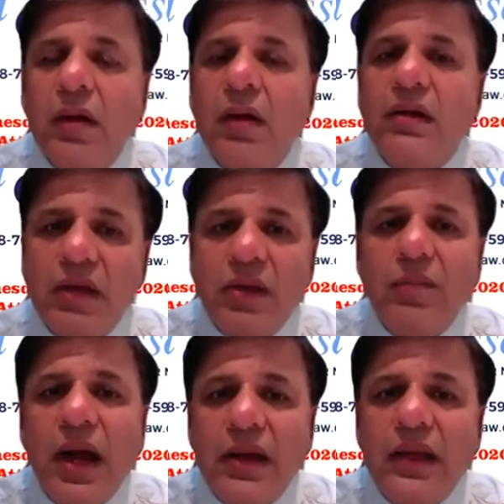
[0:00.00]
doesn't
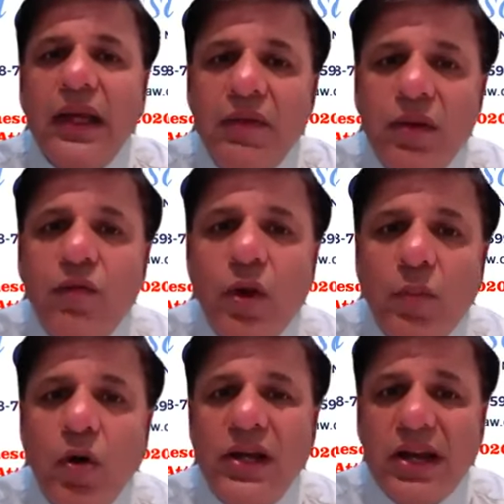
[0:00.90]
matter even if you're
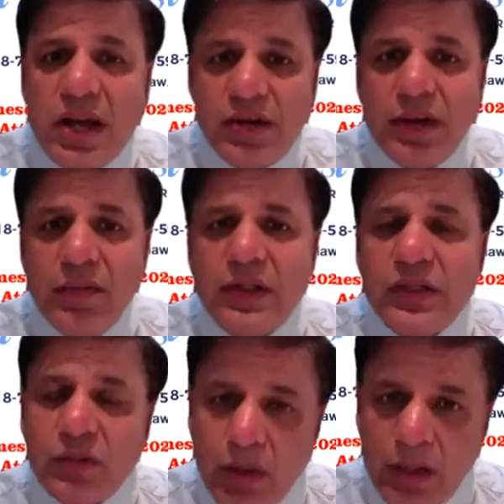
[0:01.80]
born in India, which is
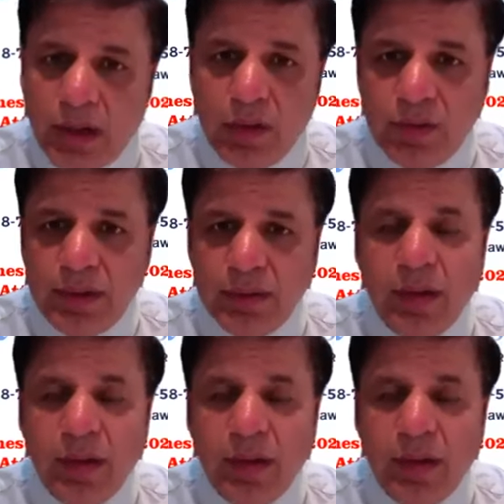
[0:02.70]
not a country.